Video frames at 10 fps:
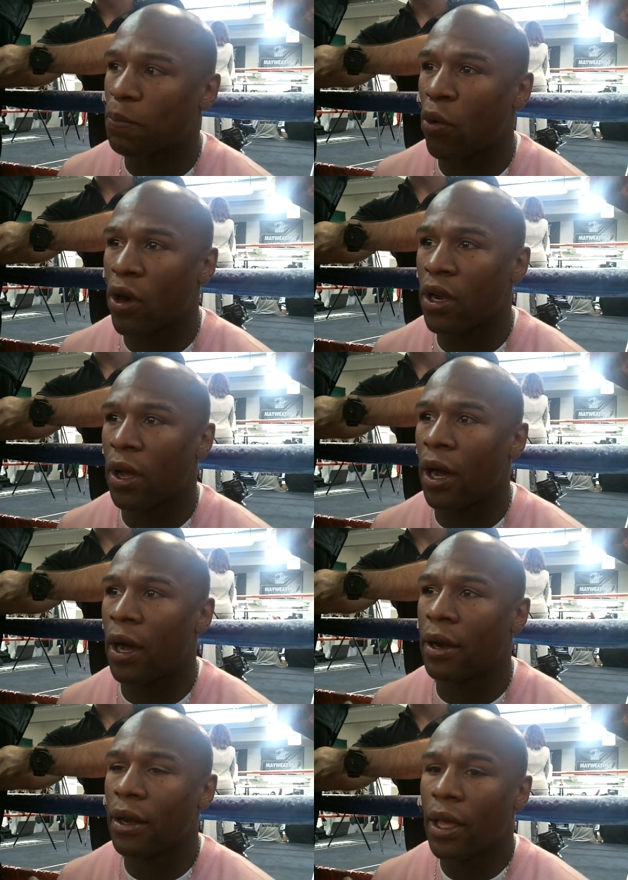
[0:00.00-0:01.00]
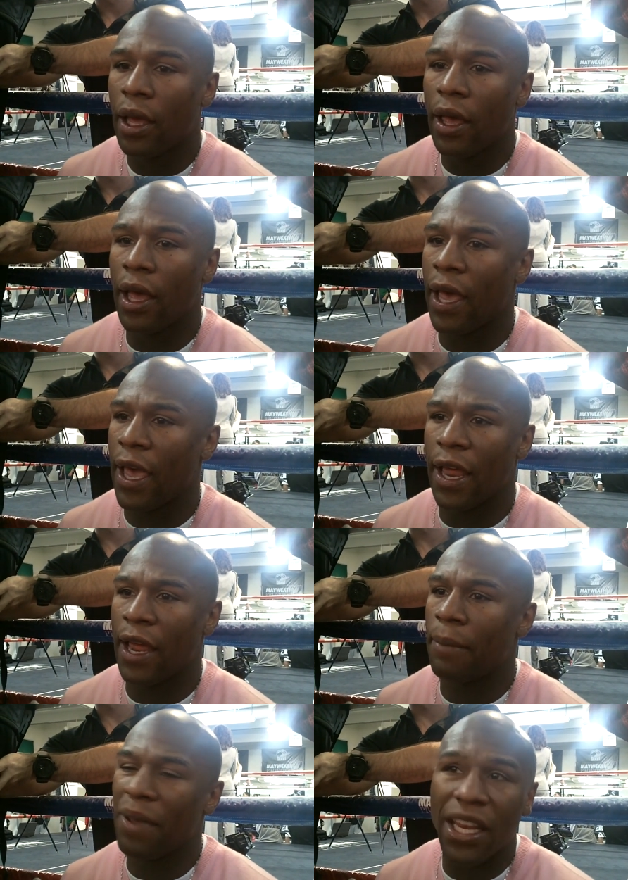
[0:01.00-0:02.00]
the sport
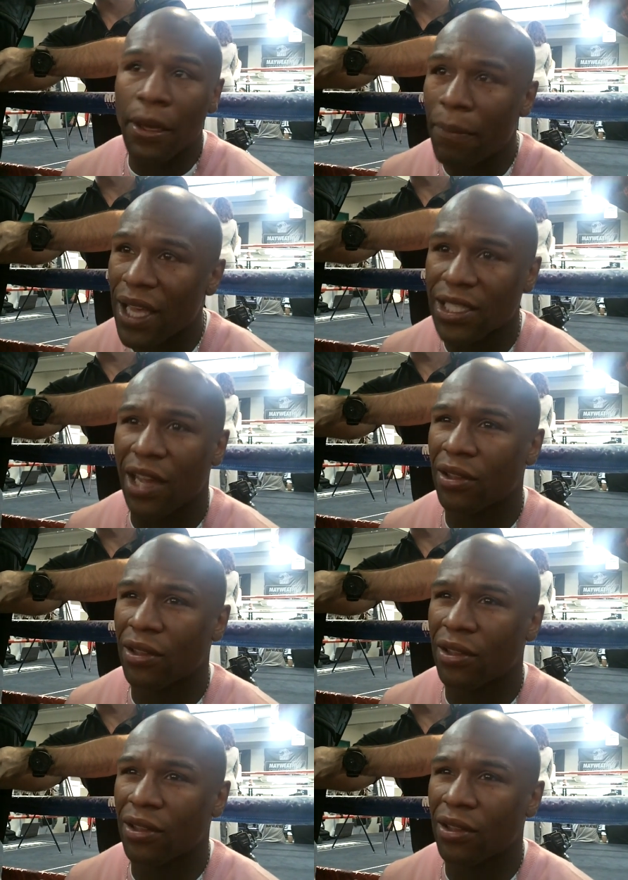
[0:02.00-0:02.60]
and beating the best